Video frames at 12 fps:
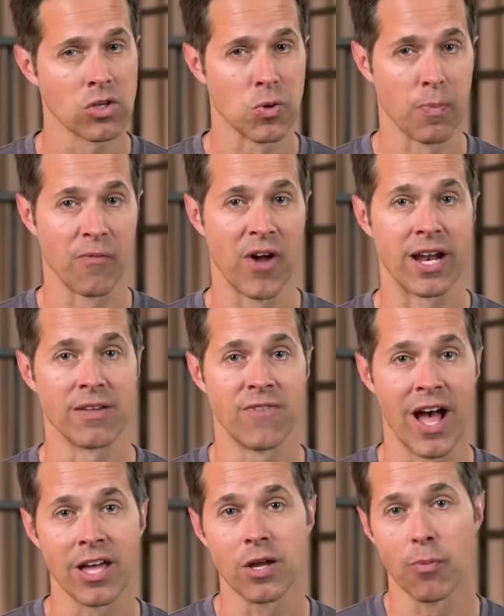also provided
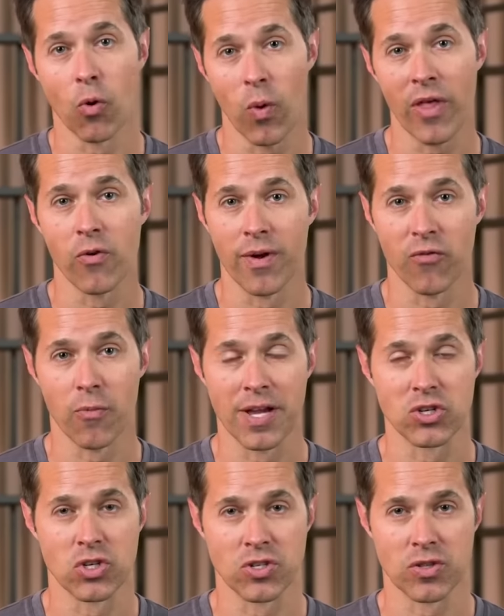valuable weather
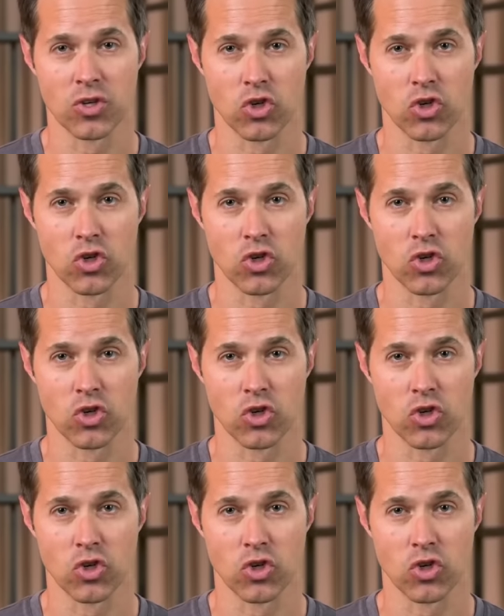information to the